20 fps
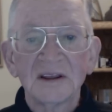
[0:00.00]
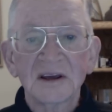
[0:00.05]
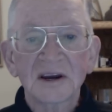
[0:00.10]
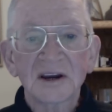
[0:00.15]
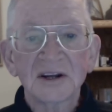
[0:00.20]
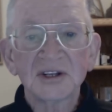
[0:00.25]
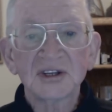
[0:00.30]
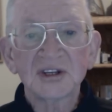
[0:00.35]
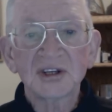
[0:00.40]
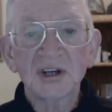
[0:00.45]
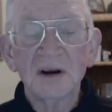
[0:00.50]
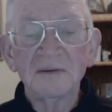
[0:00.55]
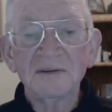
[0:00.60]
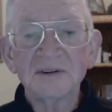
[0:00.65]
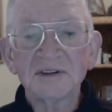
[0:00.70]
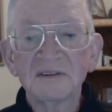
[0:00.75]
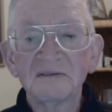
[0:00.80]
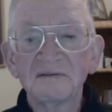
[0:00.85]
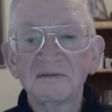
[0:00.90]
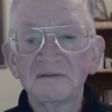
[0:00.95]
The
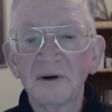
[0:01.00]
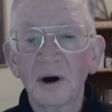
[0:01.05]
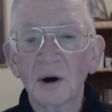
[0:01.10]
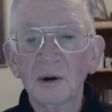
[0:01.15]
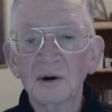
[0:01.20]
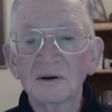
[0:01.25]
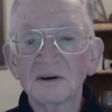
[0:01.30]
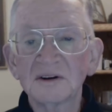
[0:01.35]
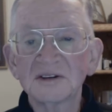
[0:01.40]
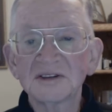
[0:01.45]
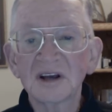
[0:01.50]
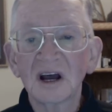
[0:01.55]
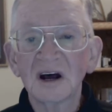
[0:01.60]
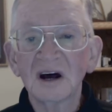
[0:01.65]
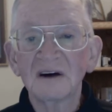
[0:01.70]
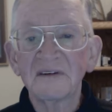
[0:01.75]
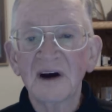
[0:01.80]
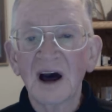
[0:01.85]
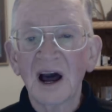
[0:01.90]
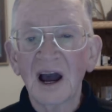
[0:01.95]
conservative voters
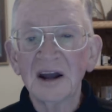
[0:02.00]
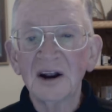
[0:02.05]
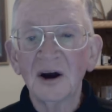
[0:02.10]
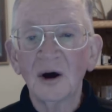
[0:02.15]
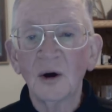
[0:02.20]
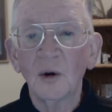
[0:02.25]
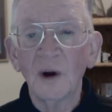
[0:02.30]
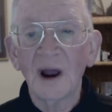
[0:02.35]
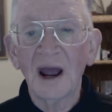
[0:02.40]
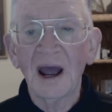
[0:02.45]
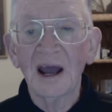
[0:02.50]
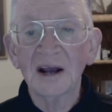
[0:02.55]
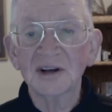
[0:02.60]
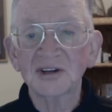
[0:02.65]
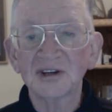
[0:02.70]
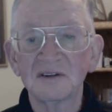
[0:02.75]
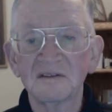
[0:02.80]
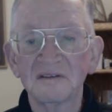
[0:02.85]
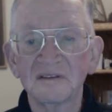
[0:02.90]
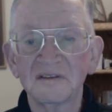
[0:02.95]
of Idaho
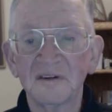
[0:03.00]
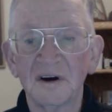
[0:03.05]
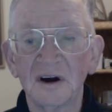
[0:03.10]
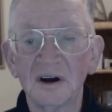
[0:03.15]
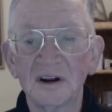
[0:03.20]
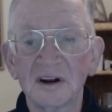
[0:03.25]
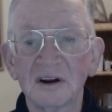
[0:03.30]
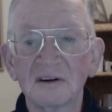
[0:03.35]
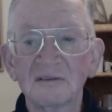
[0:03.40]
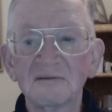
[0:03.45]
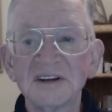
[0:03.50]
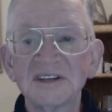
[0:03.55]
Action Fund